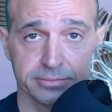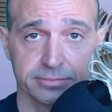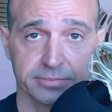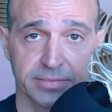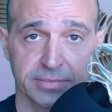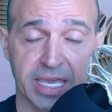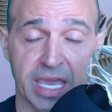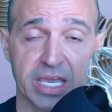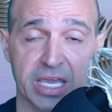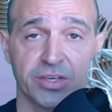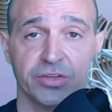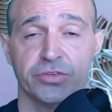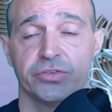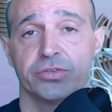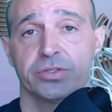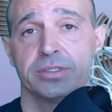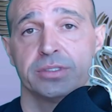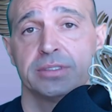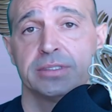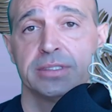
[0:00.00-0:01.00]
case,
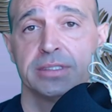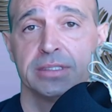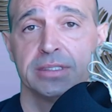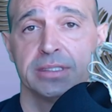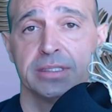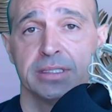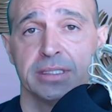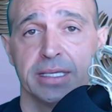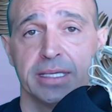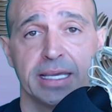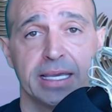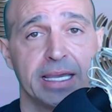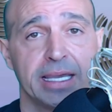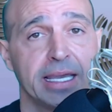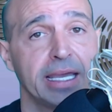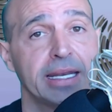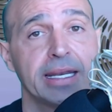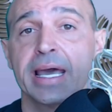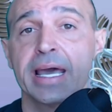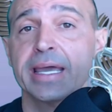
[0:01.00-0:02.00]

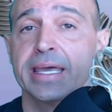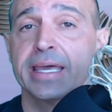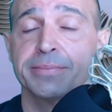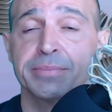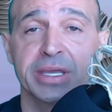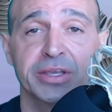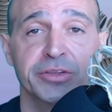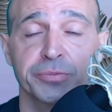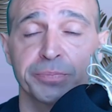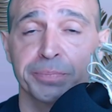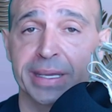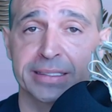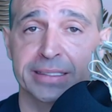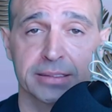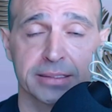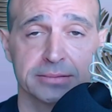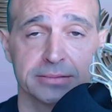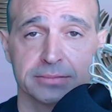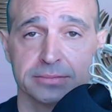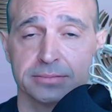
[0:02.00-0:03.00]
and I am
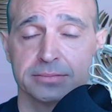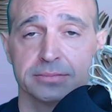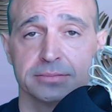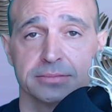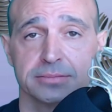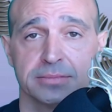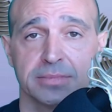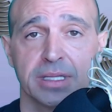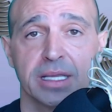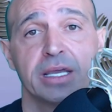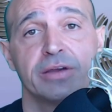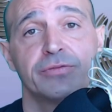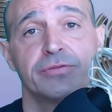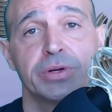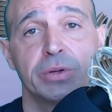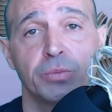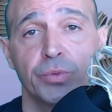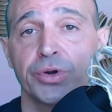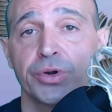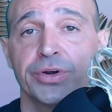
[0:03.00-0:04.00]
expecting every
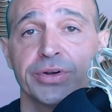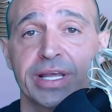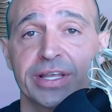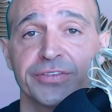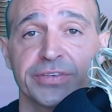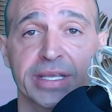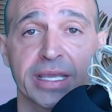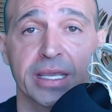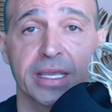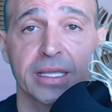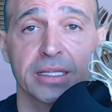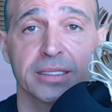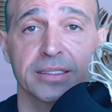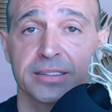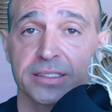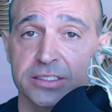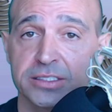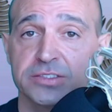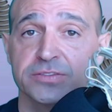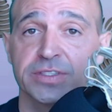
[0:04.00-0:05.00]
word I said in
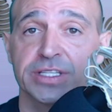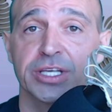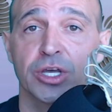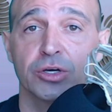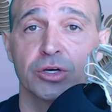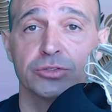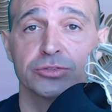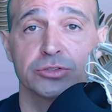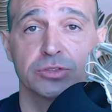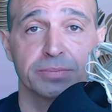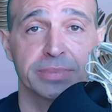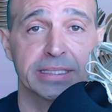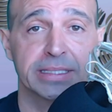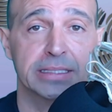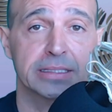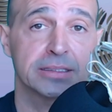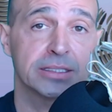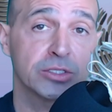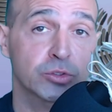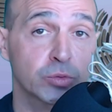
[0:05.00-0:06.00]
this video to
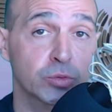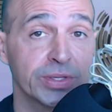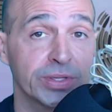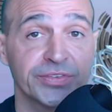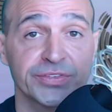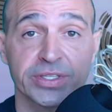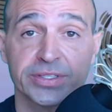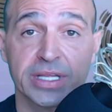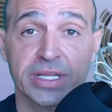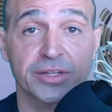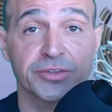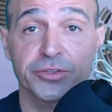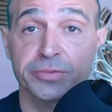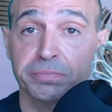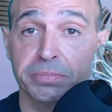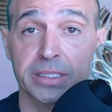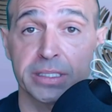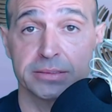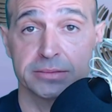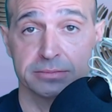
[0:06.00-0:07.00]
be twisted and
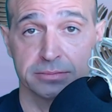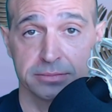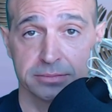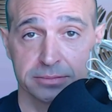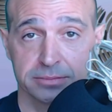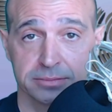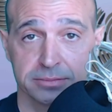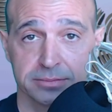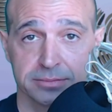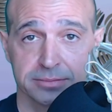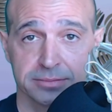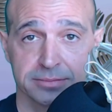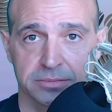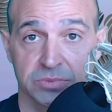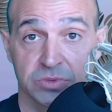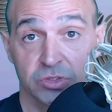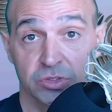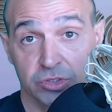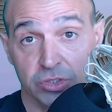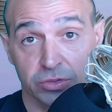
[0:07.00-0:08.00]
spun,
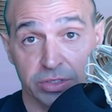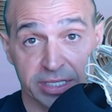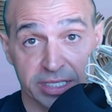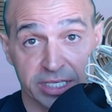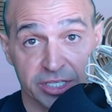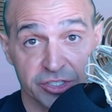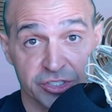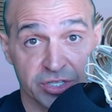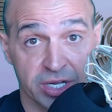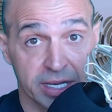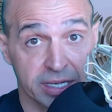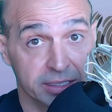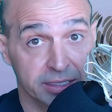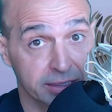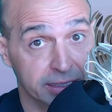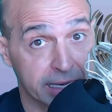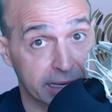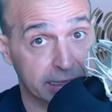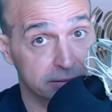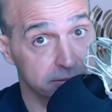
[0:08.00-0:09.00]
so that each side
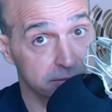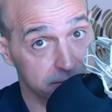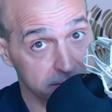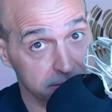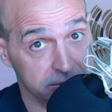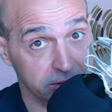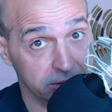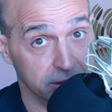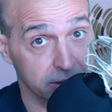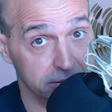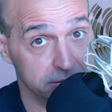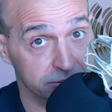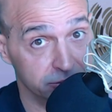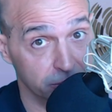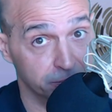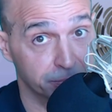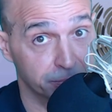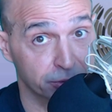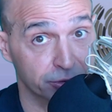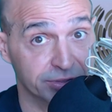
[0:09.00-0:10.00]
can, you know,
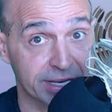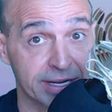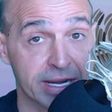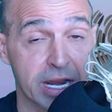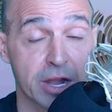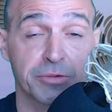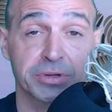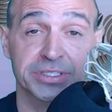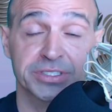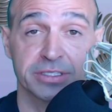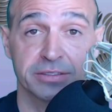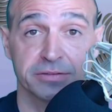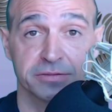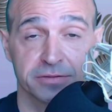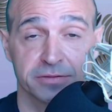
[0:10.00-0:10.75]
support the narrative.